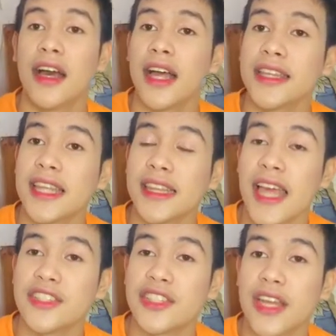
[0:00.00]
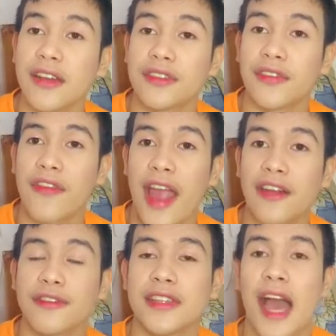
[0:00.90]
The Legend of the
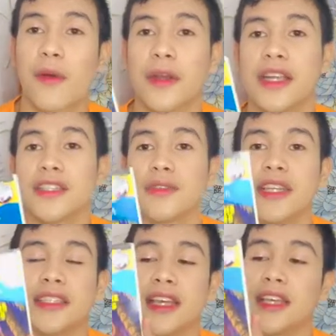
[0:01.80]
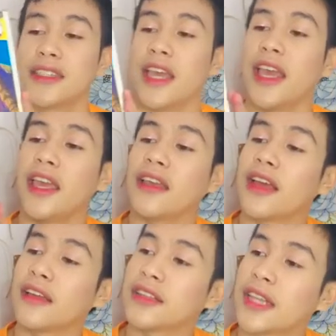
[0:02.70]
Fire Flowers. So, this is a
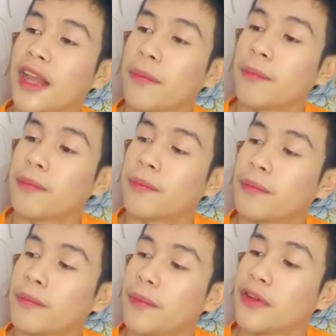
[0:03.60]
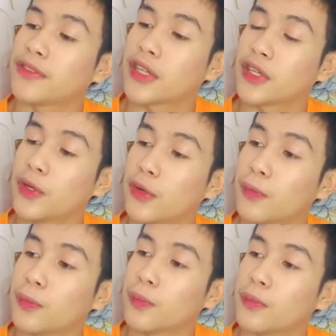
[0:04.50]
trip of the
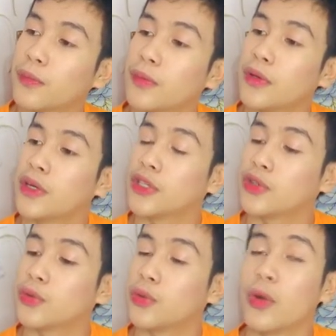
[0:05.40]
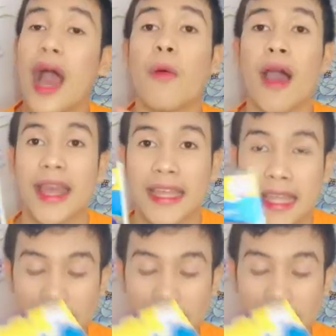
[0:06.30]
group to Hawaii.